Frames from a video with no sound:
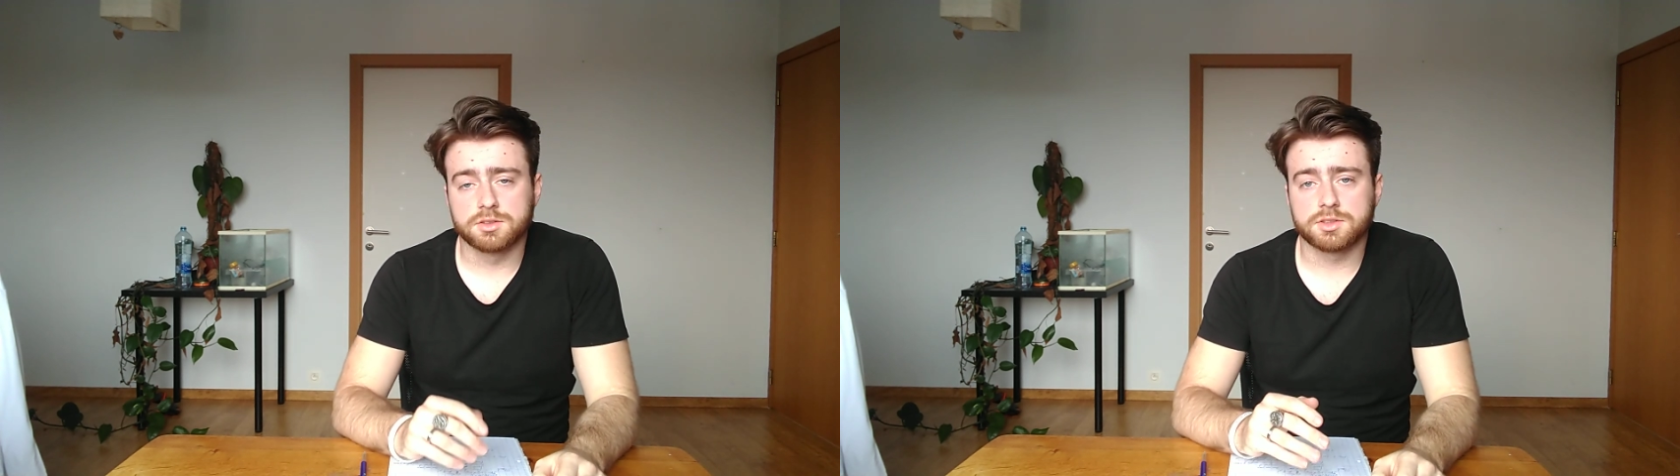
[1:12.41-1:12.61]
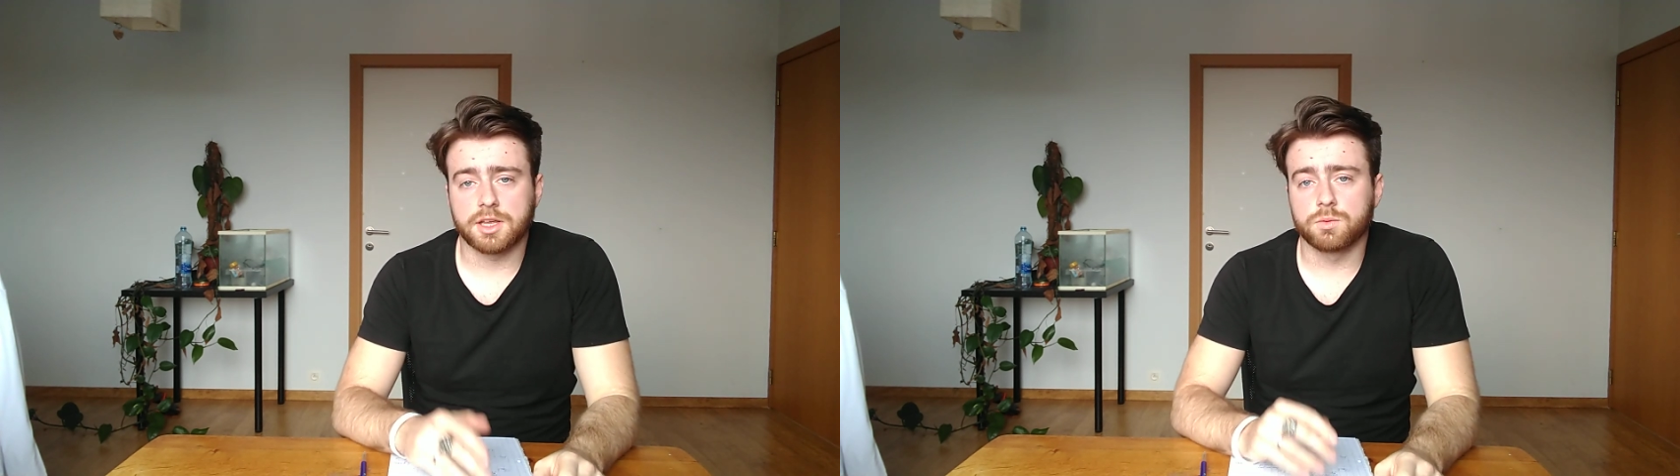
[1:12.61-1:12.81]

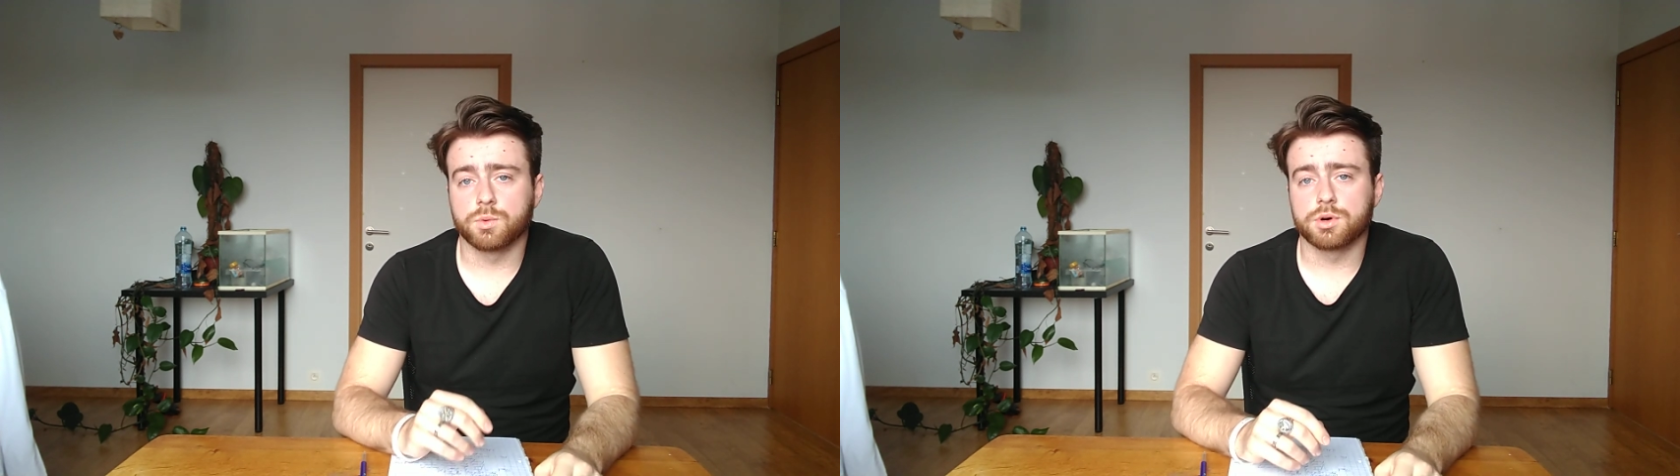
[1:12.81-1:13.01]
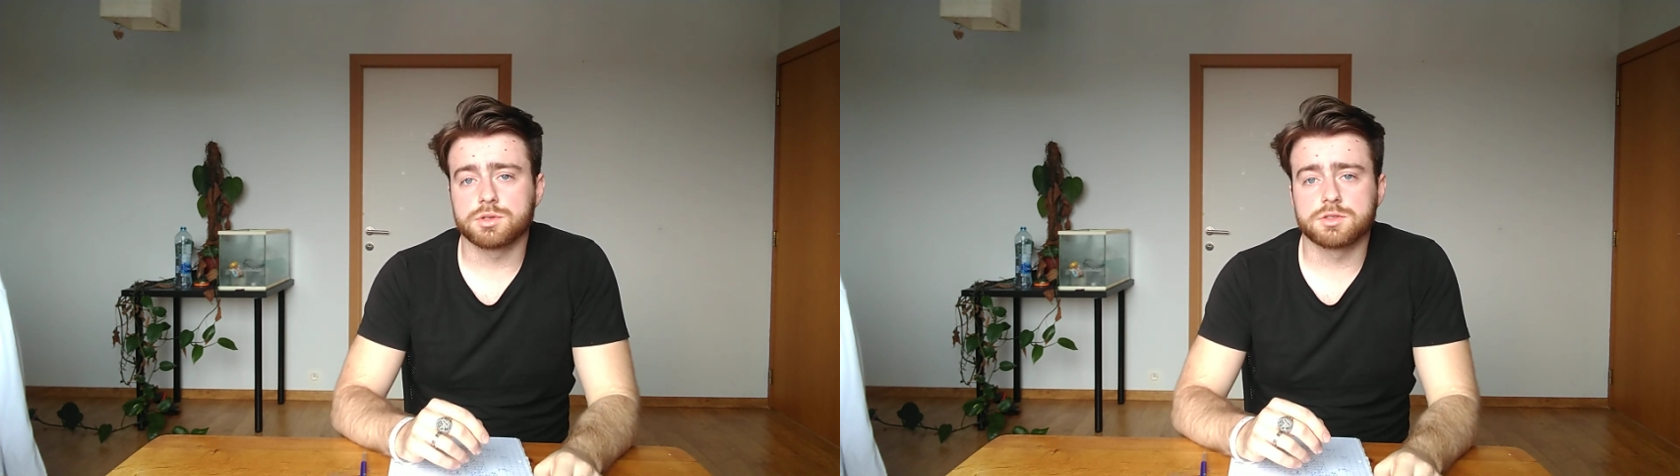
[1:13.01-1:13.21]
10
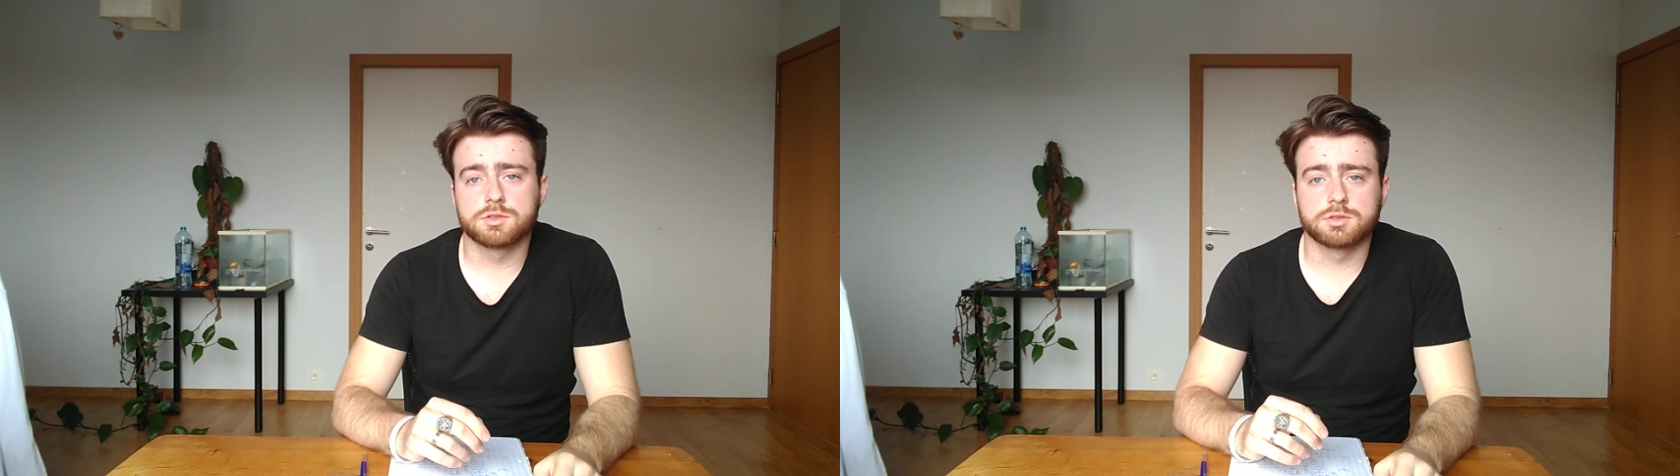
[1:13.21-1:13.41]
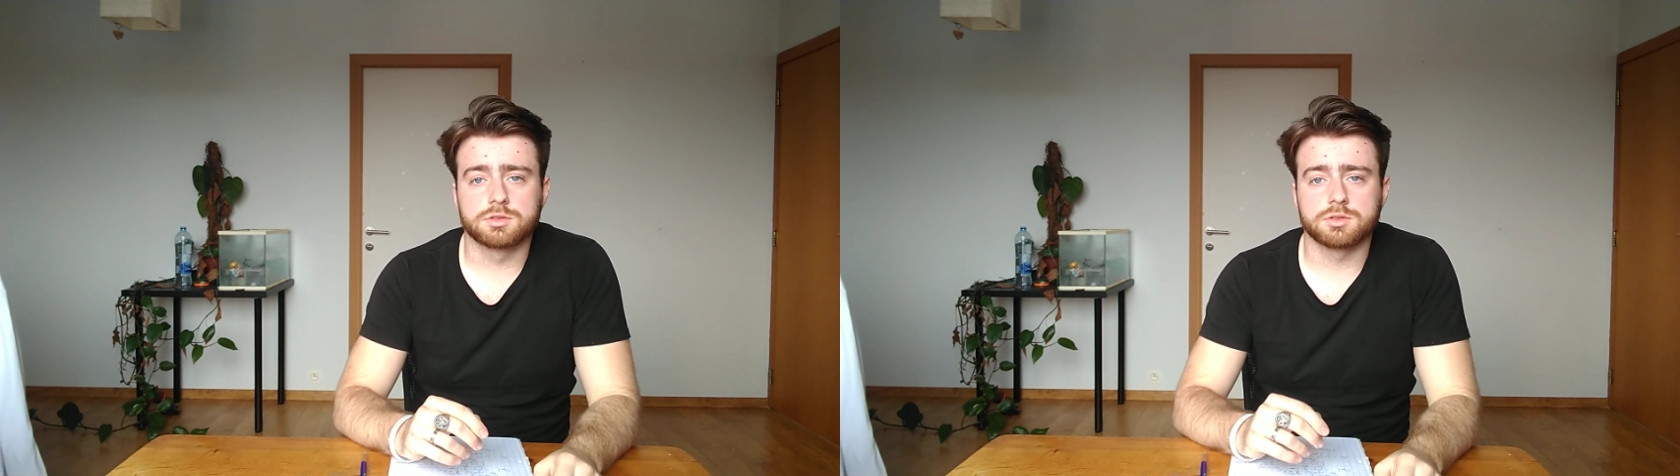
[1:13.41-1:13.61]

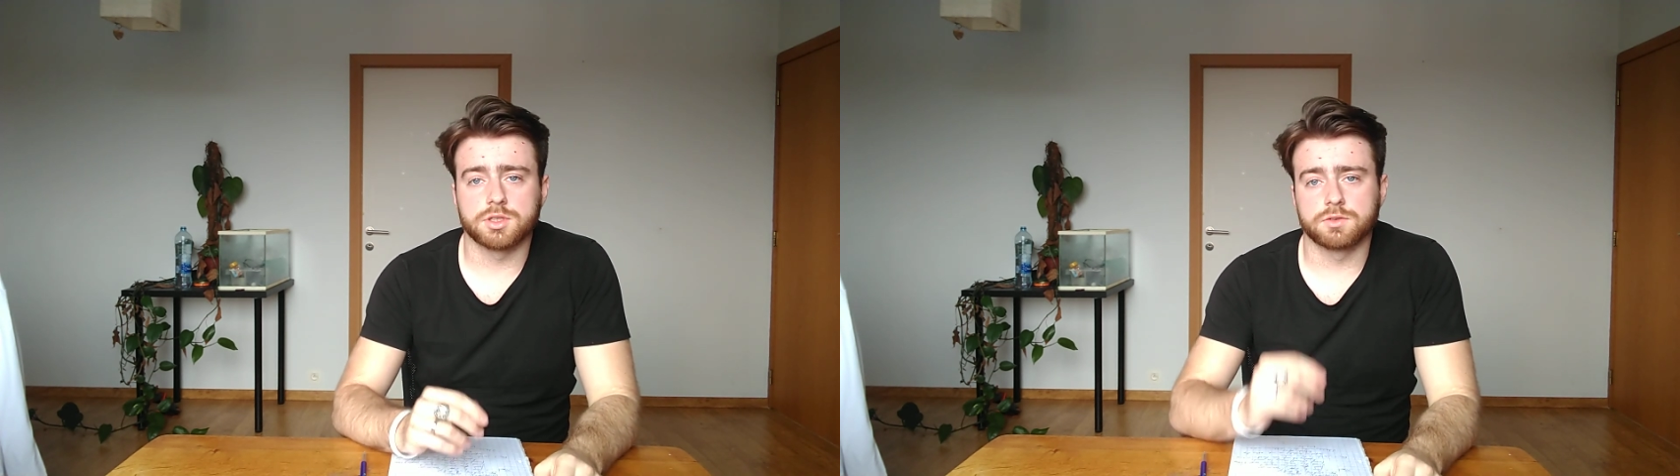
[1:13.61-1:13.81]
words